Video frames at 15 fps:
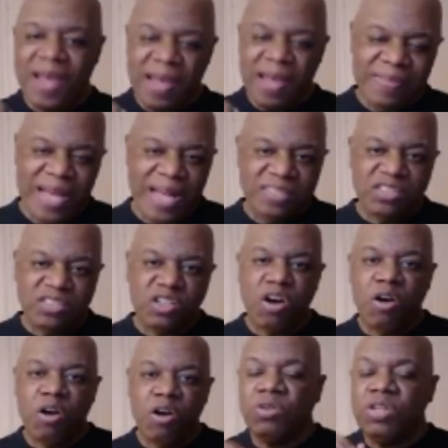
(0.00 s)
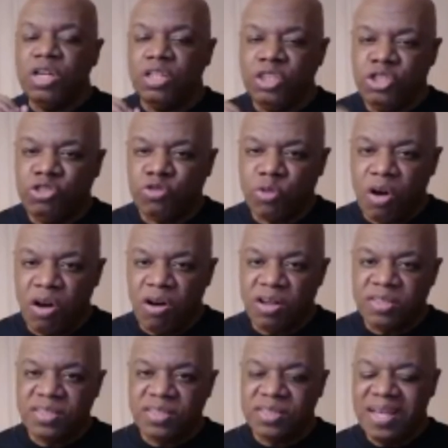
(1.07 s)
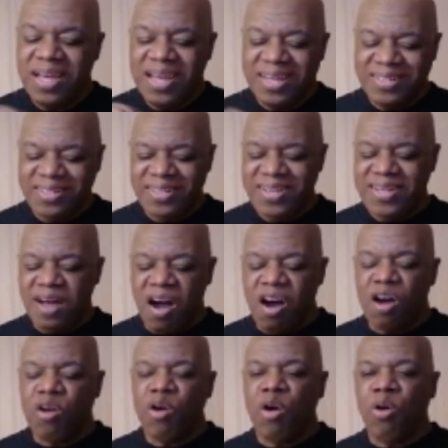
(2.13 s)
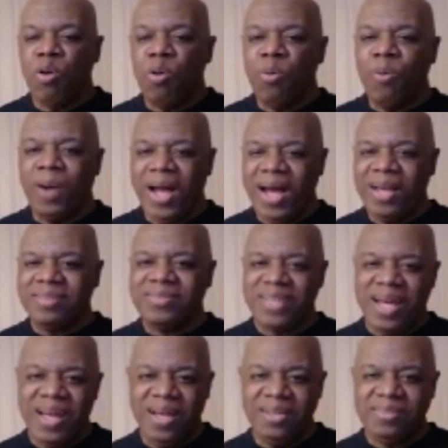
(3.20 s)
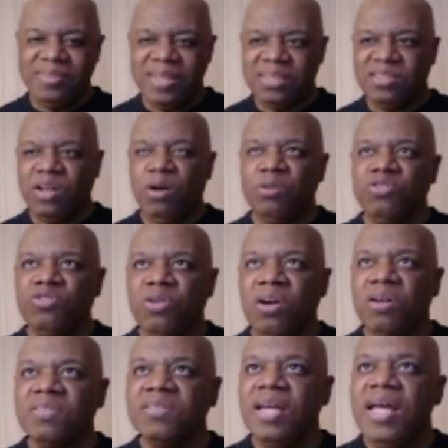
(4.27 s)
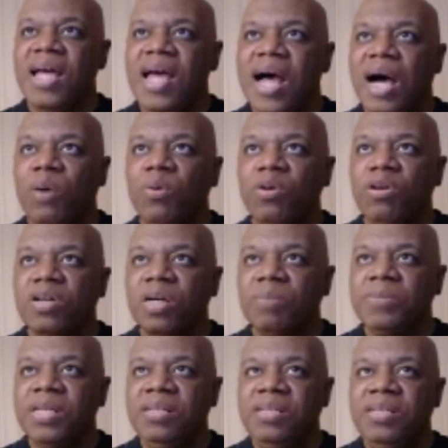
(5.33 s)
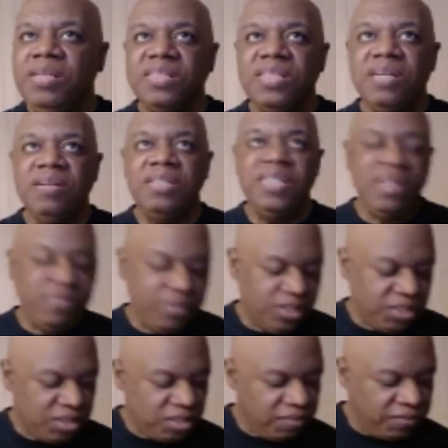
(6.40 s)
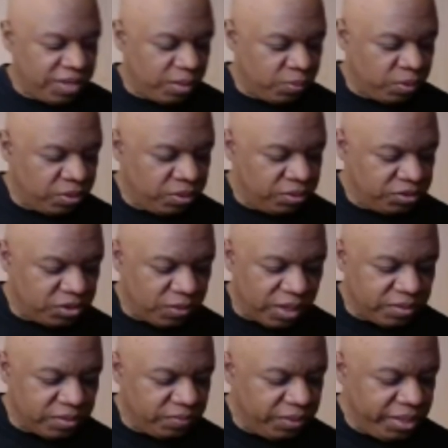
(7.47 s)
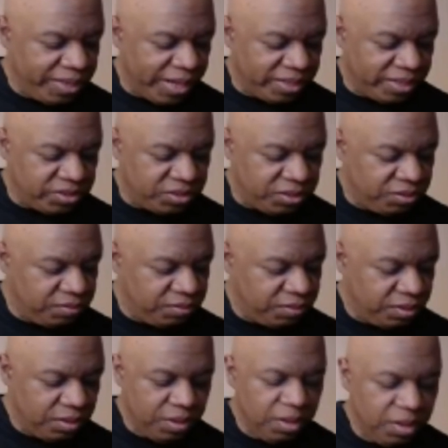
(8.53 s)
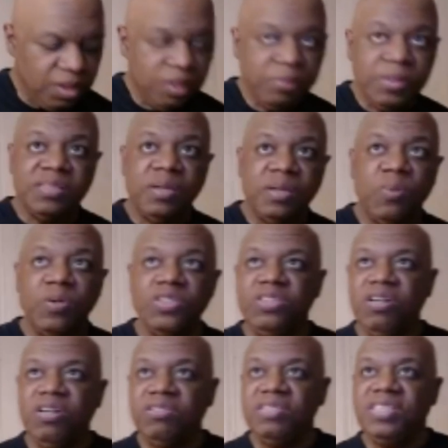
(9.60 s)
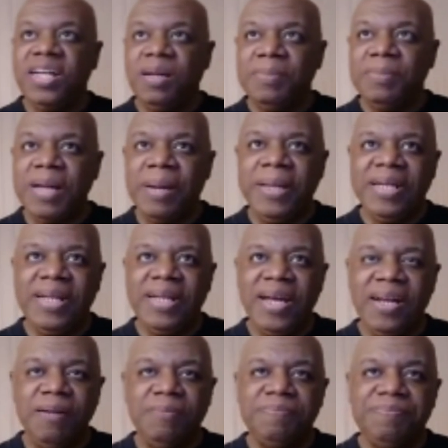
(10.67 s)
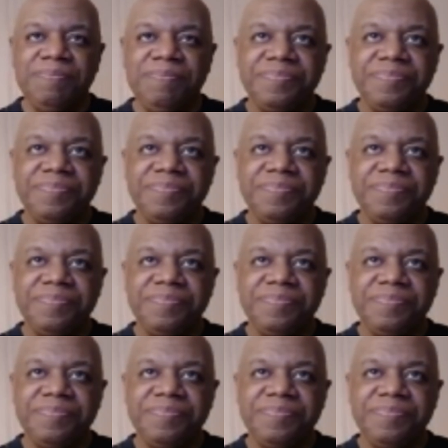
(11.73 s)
And that's called dross, D R O S S. That's called dross. I will look up the dictionary definition of that word so I can read that to you because I want you to understand I'm not making that up.